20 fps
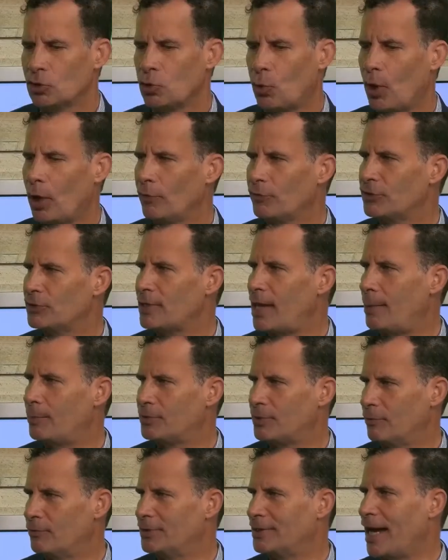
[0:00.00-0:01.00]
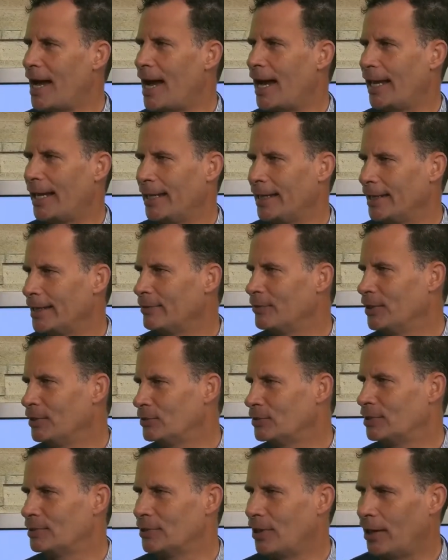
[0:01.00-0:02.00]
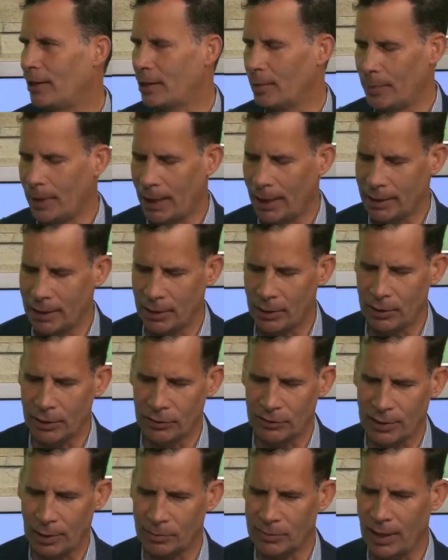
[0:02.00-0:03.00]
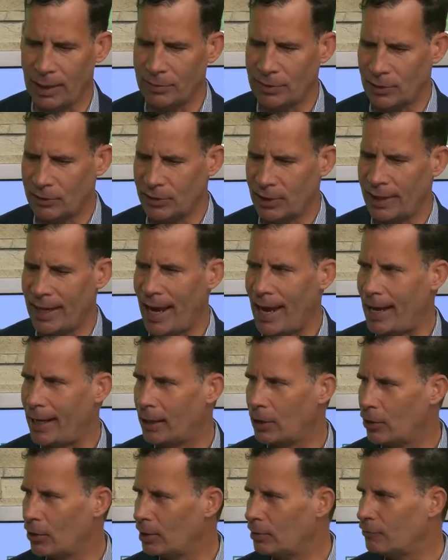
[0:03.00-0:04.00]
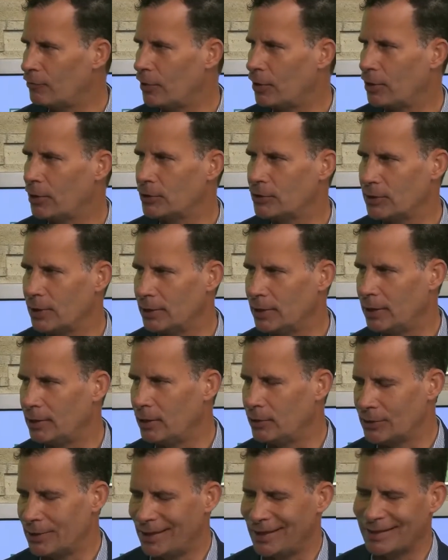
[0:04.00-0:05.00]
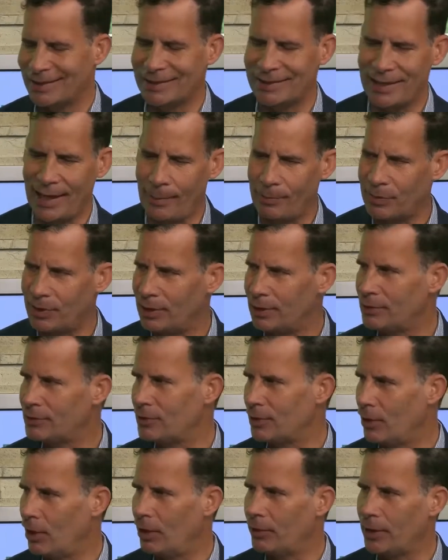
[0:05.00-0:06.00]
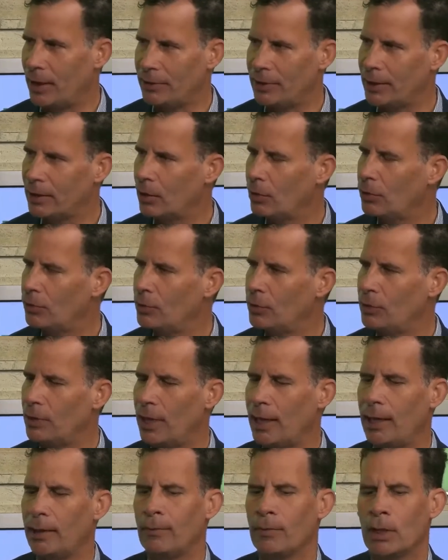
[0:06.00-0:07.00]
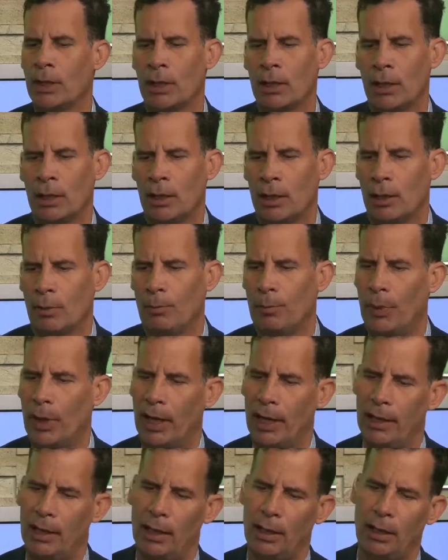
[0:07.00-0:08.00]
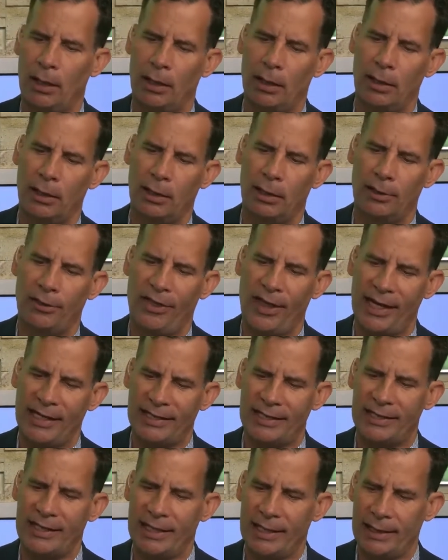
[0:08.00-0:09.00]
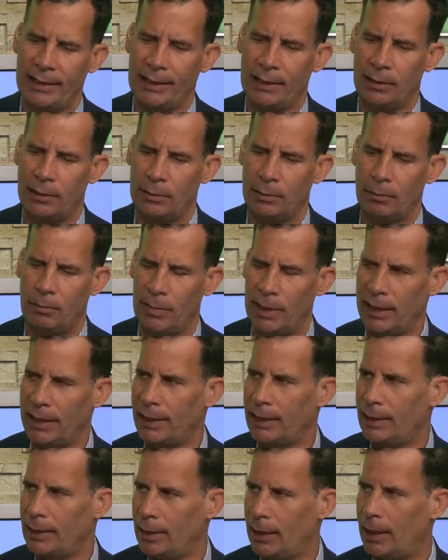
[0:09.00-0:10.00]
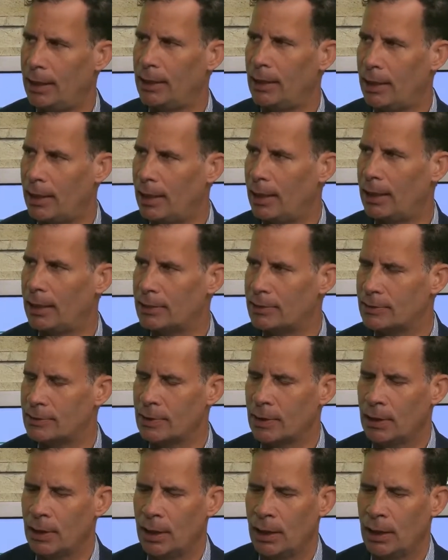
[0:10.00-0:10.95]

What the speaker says: 12 steps of dying we used to talk about. You know, sometimes there's an anger at first, and then there's an acceptance and all that. They go through that. But they see me and us